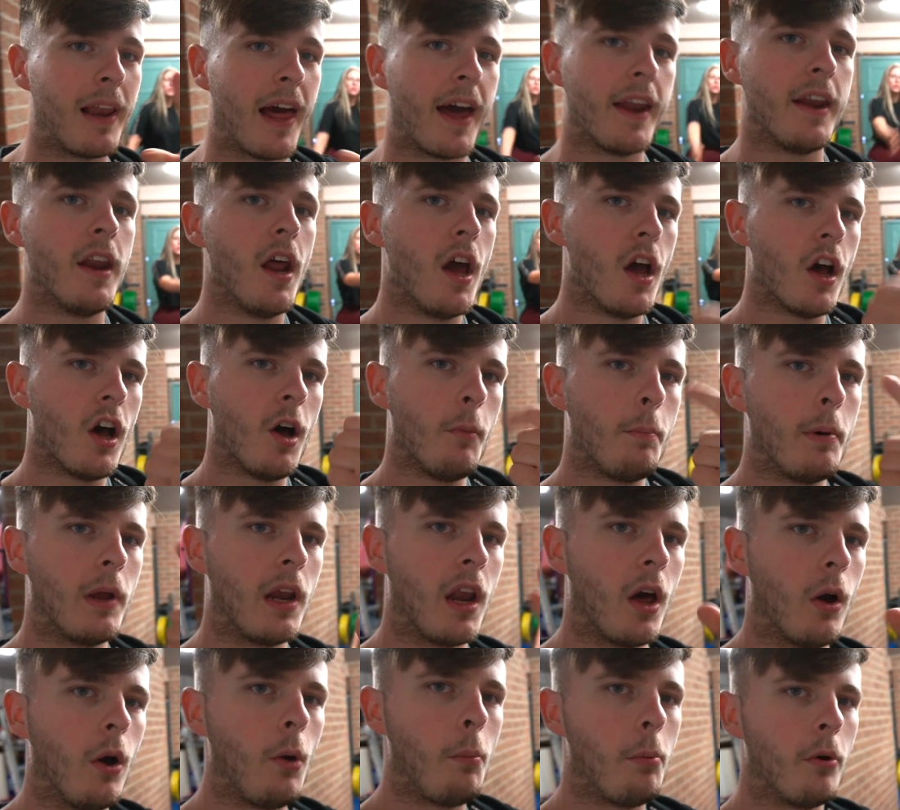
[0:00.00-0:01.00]
plan, upper
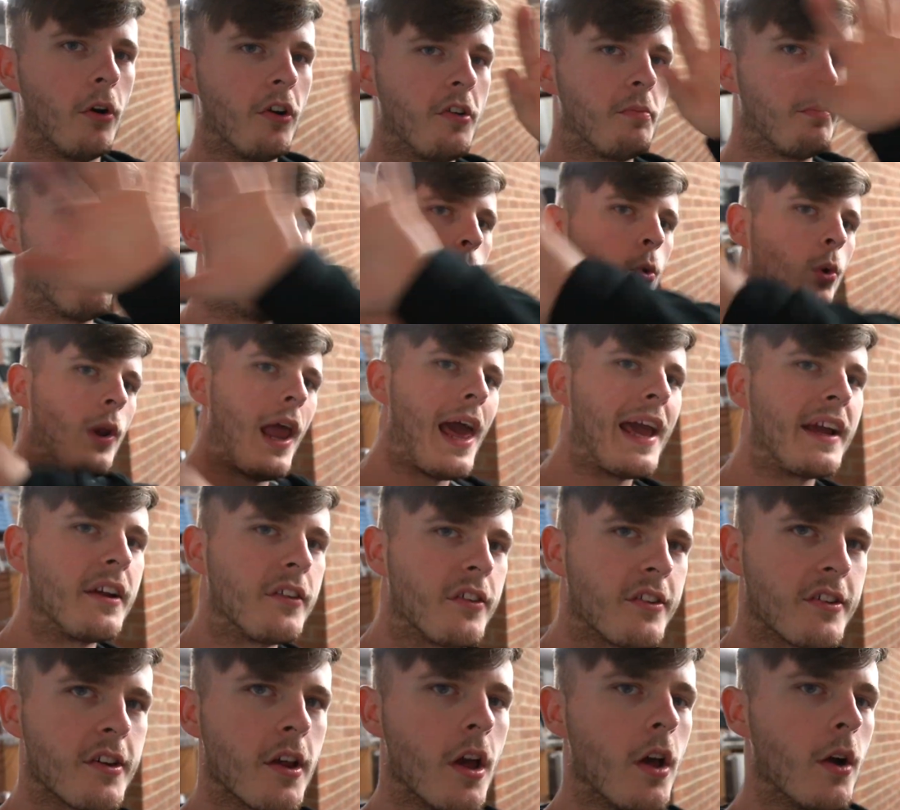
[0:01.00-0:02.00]
lower push pull
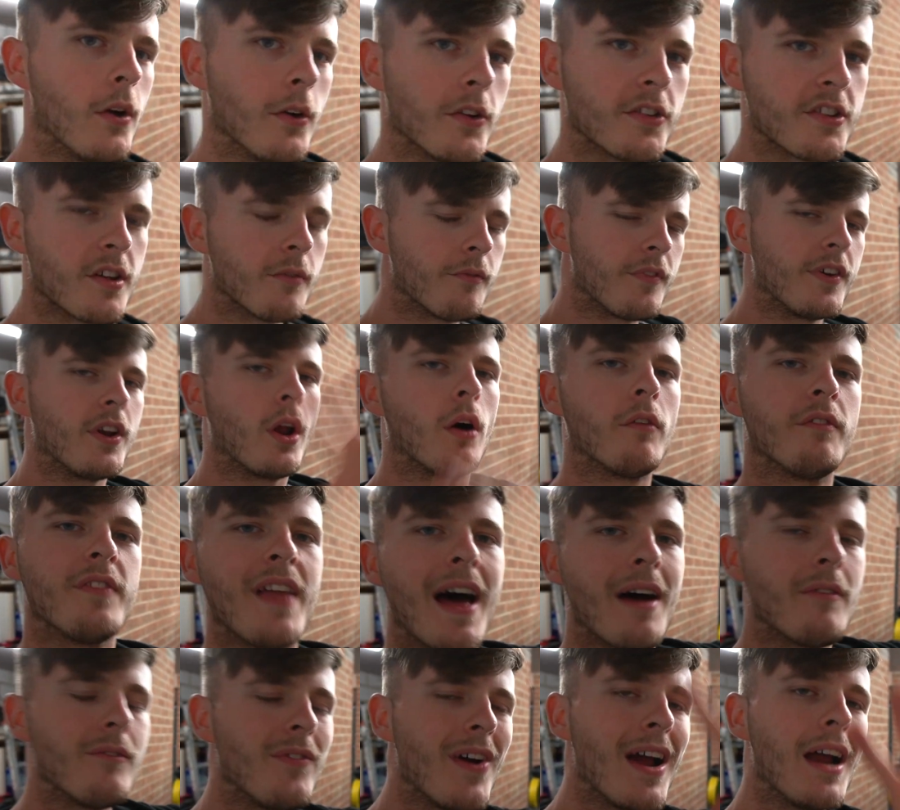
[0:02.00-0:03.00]
legs, or something of
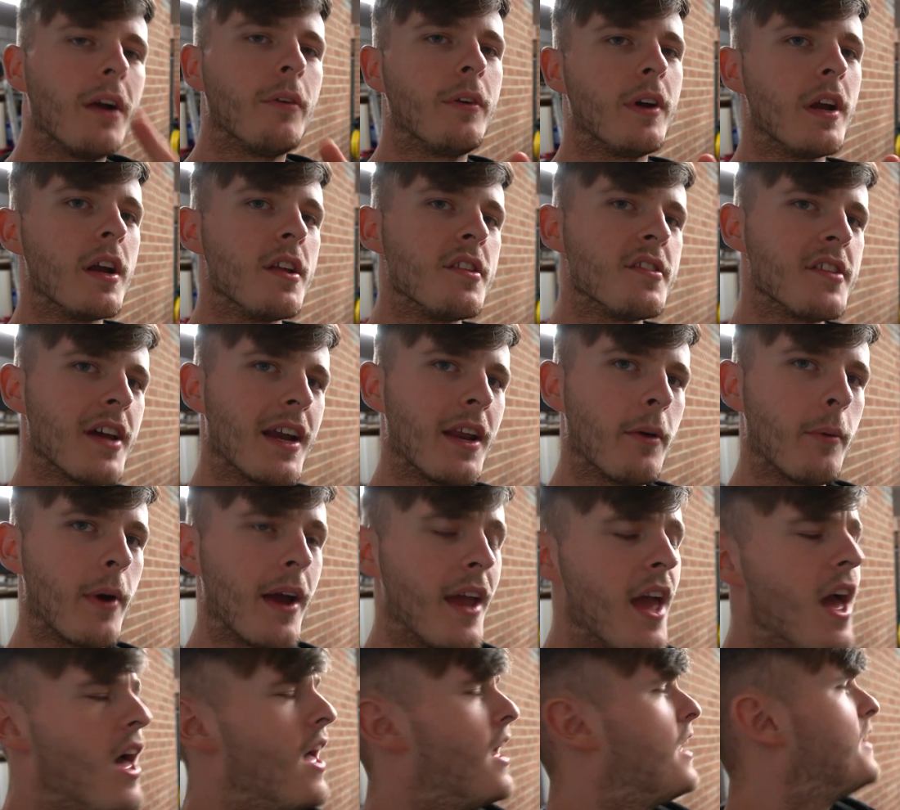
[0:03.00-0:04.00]
that variant
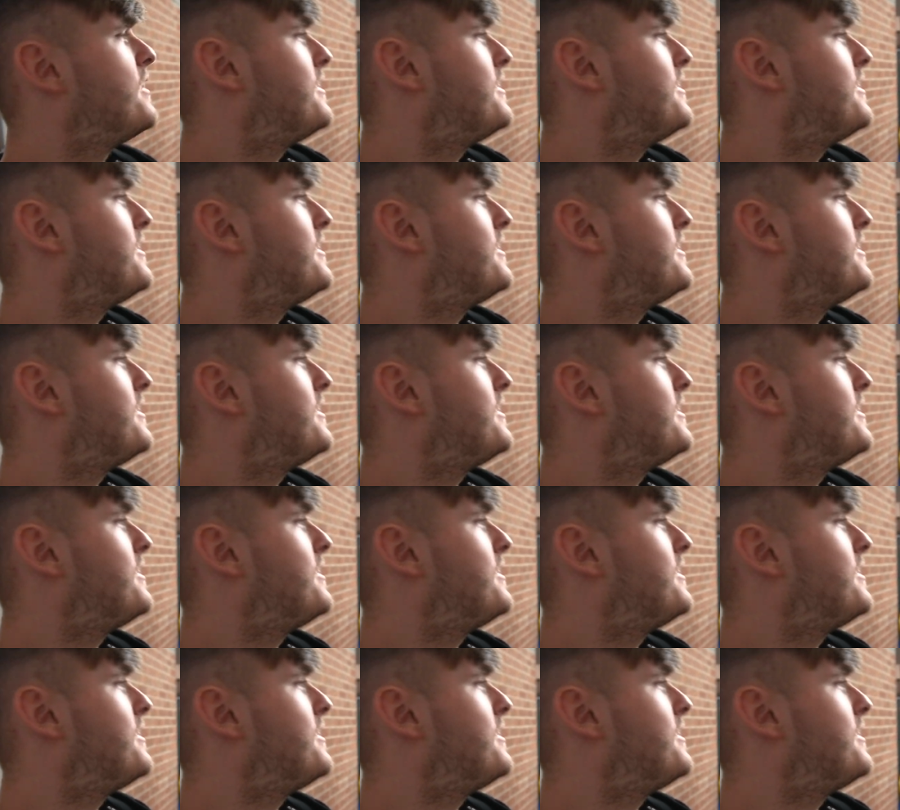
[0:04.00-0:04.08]
anyway.